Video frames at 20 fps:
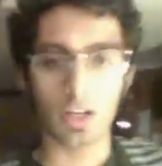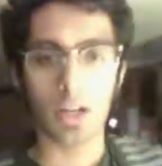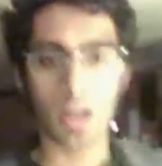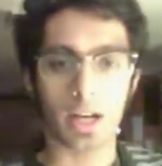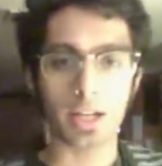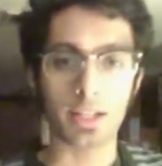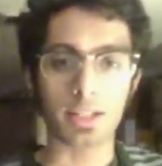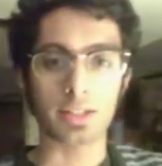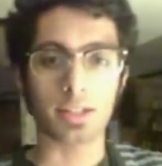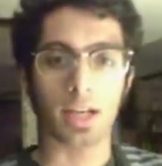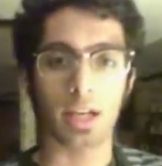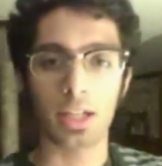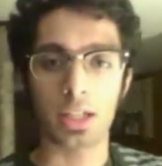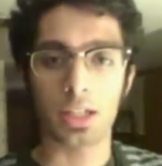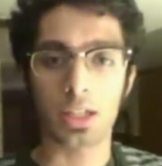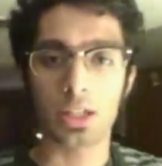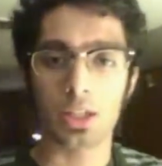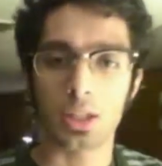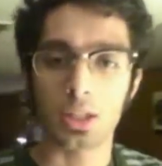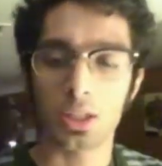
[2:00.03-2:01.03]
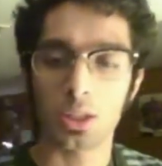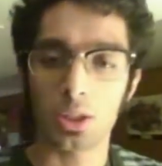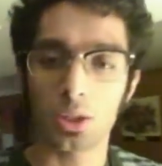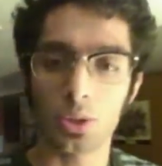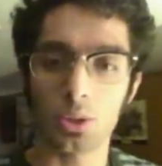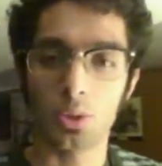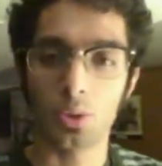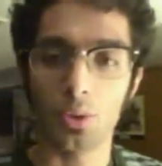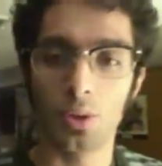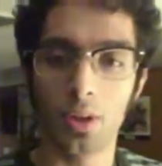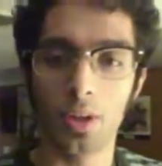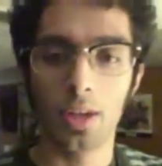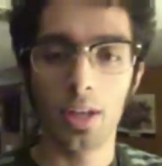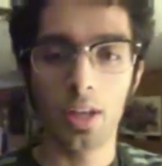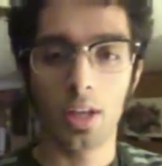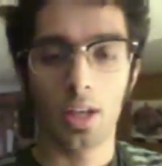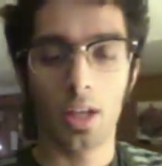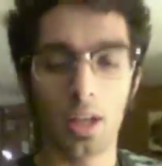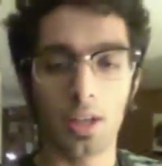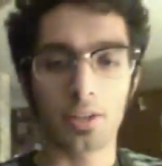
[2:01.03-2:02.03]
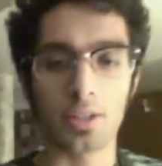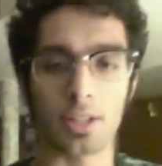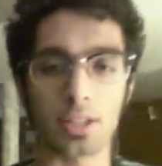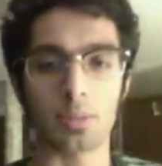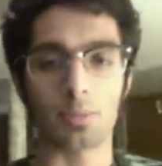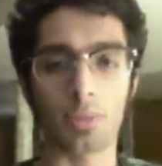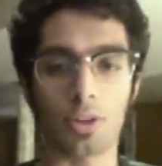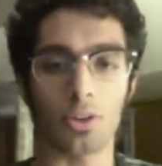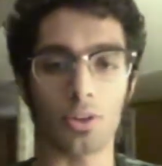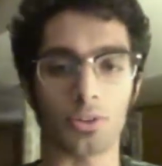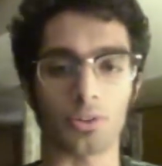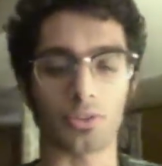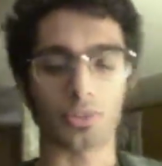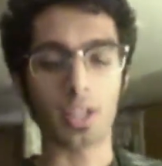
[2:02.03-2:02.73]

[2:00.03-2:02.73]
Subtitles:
I decided to set some goals.